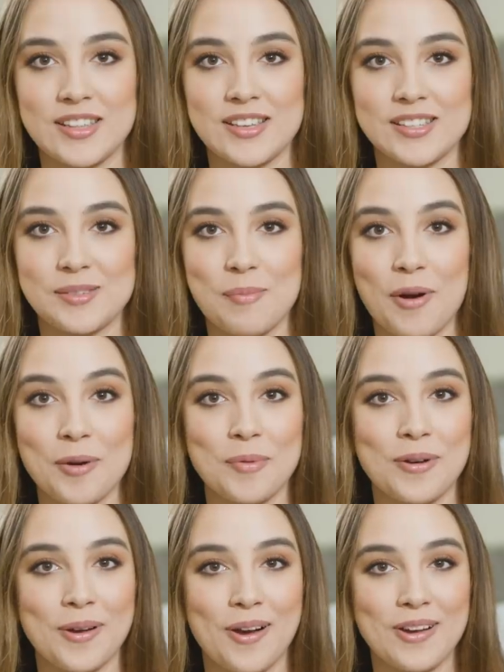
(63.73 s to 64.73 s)
this
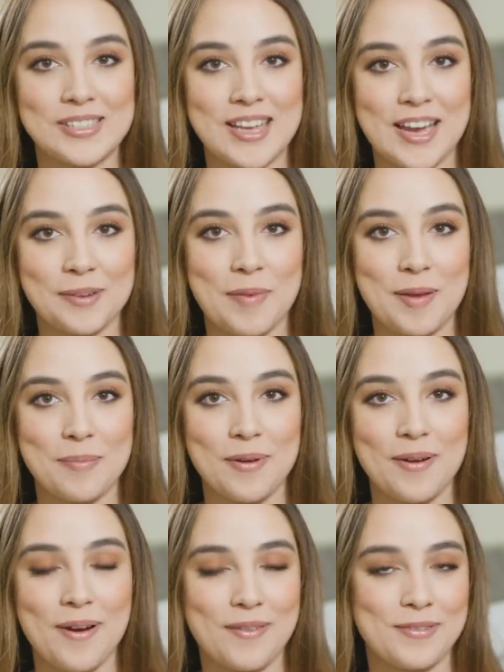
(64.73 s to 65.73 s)
marble contact
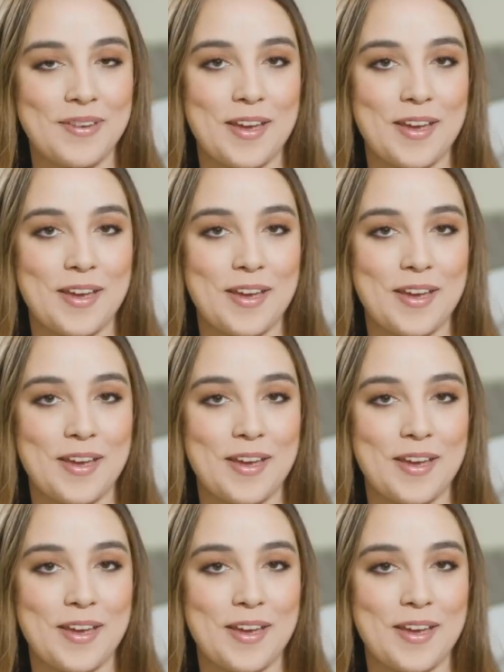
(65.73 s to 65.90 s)
paper off of